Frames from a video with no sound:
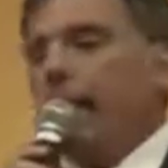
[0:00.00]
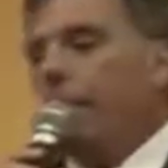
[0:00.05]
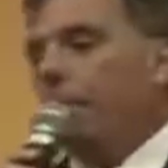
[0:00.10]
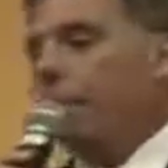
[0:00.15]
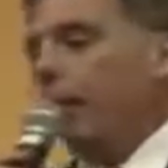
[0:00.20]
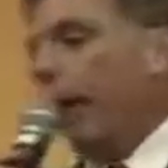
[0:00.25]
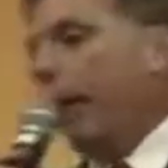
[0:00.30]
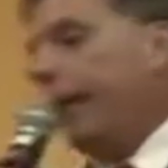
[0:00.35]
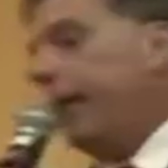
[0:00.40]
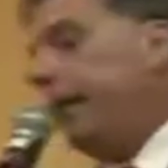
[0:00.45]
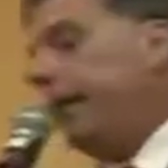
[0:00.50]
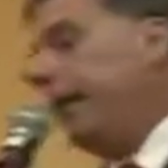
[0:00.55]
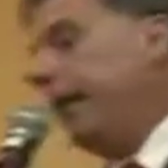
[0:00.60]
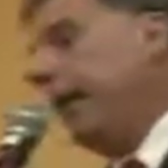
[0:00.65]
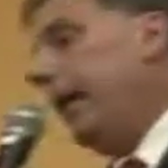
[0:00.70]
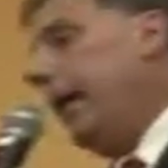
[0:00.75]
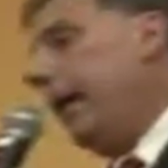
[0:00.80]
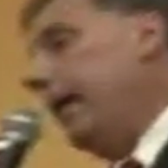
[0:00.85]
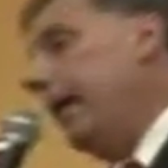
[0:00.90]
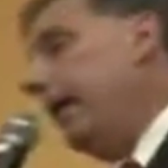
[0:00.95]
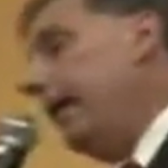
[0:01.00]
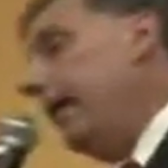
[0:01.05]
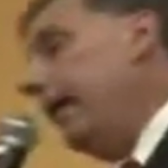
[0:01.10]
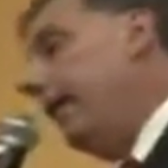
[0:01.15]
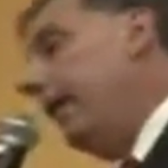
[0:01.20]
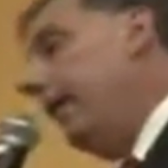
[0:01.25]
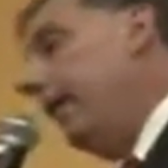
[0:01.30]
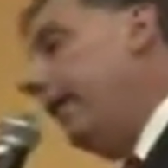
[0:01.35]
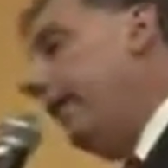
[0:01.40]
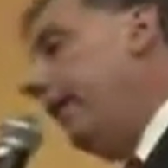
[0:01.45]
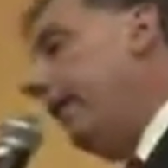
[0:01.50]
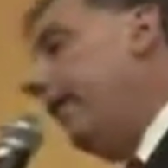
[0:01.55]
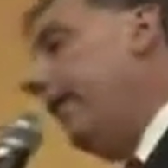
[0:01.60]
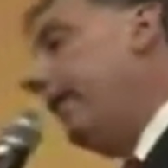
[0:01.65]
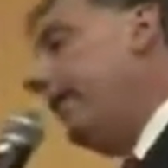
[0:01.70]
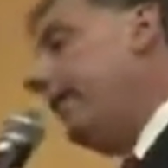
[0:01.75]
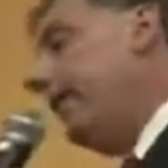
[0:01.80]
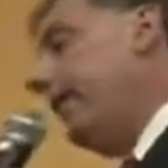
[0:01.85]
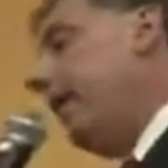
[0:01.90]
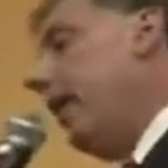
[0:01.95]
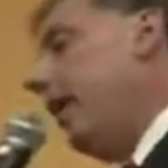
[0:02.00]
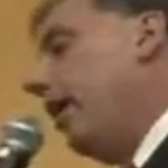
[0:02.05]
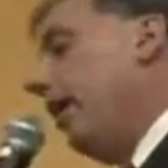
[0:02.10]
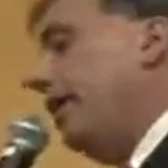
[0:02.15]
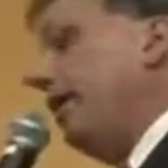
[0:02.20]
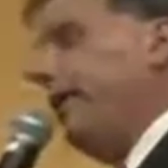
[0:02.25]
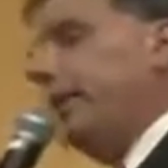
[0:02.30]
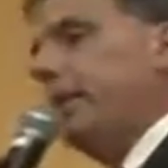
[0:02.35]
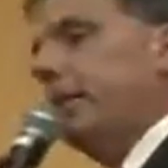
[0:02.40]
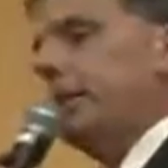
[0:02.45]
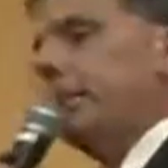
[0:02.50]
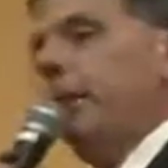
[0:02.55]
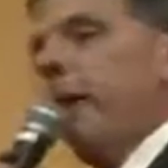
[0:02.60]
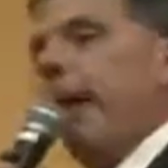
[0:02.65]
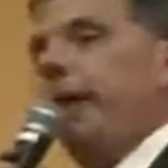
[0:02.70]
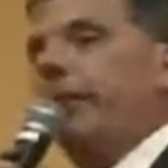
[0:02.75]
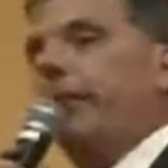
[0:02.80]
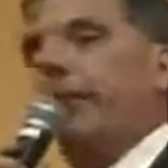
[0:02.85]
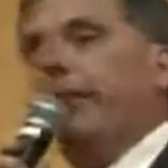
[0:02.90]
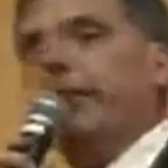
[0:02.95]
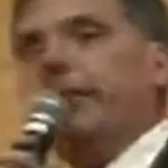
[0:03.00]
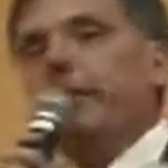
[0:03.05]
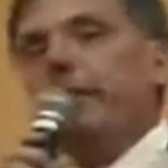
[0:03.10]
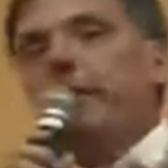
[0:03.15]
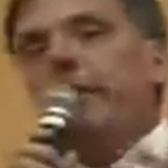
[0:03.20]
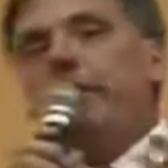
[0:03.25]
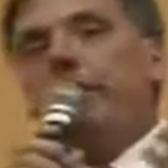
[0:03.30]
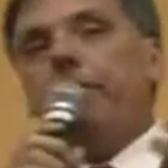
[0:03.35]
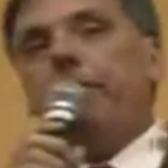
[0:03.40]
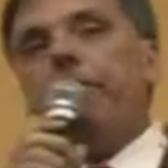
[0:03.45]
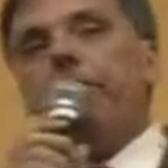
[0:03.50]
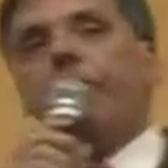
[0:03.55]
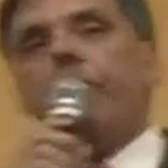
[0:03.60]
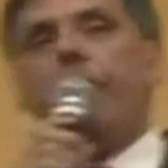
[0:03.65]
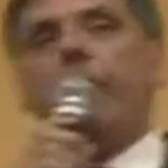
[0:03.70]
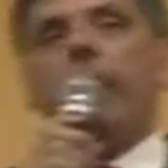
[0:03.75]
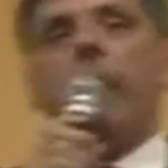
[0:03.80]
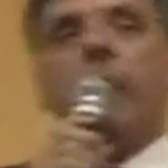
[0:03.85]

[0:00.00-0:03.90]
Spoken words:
But I think that the heart of this matter is that if Mr.